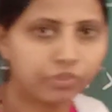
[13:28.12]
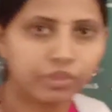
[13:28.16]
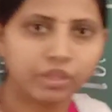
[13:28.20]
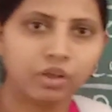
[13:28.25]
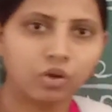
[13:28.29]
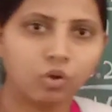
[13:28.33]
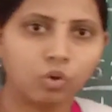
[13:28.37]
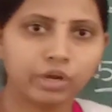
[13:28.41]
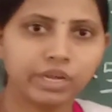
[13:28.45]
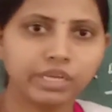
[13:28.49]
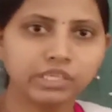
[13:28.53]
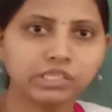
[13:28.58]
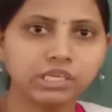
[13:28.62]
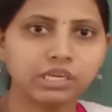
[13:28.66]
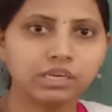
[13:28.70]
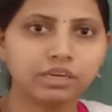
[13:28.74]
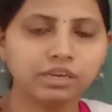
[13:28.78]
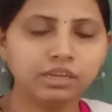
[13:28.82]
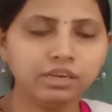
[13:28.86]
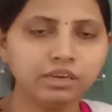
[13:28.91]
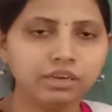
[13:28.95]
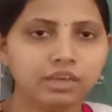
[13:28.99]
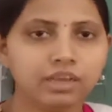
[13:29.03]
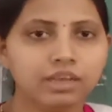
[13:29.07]
Okay
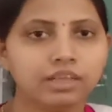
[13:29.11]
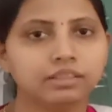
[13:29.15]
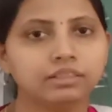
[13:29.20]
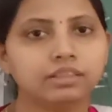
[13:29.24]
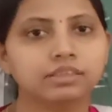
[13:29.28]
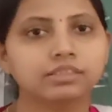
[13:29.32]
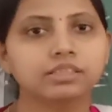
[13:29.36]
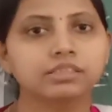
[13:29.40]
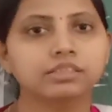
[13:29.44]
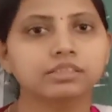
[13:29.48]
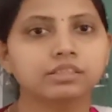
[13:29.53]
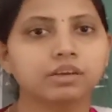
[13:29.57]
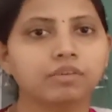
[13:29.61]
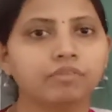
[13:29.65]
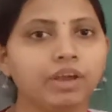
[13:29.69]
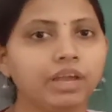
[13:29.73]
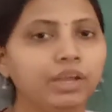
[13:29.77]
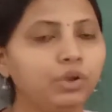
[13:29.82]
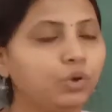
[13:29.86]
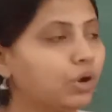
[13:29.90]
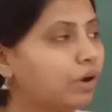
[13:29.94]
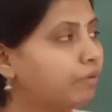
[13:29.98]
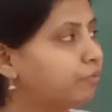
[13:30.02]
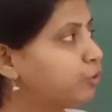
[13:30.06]
children. This is the
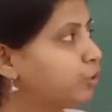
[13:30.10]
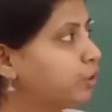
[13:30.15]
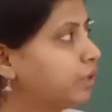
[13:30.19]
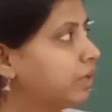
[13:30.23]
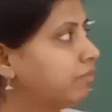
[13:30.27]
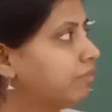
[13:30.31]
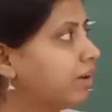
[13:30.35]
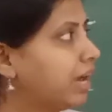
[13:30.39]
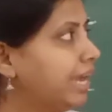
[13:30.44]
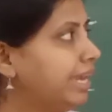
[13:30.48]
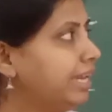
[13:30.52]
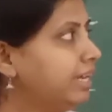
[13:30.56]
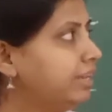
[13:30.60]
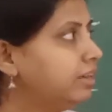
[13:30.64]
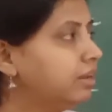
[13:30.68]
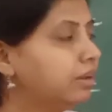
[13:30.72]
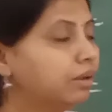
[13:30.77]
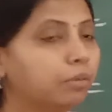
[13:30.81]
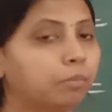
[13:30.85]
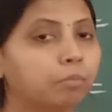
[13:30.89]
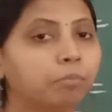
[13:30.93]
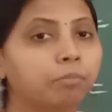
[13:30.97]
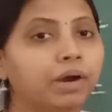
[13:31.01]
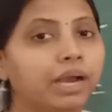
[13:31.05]
way you have to
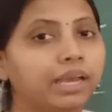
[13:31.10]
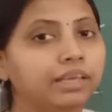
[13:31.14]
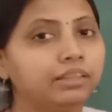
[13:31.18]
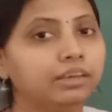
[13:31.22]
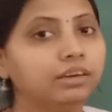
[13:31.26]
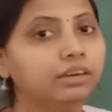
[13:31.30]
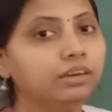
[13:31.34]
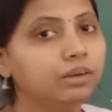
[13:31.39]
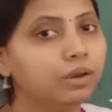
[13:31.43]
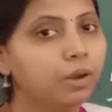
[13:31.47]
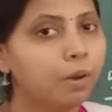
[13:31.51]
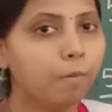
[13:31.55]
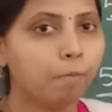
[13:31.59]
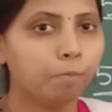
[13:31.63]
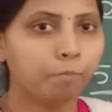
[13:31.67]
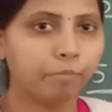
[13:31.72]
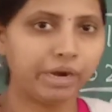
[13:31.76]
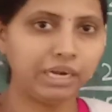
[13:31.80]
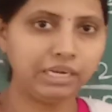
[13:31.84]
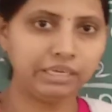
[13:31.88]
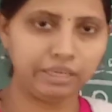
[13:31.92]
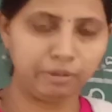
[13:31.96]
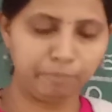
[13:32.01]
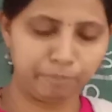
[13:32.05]
divide by the
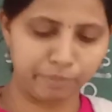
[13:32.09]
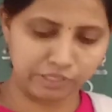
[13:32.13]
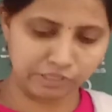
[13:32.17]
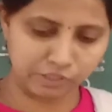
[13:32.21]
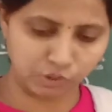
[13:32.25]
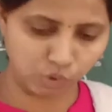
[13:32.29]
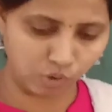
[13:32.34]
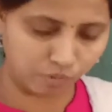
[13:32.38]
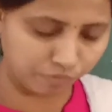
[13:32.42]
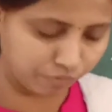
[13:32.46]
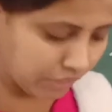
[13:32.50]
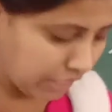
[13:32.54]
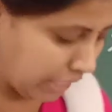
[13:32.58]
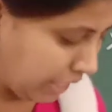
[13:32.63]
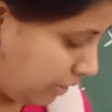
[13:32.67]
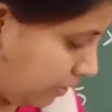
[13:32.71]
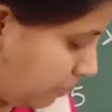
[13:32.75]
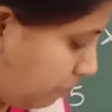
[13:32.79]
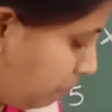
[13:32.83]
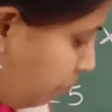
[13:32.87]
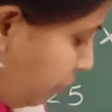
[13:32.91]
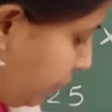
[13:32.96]
multiples of 10.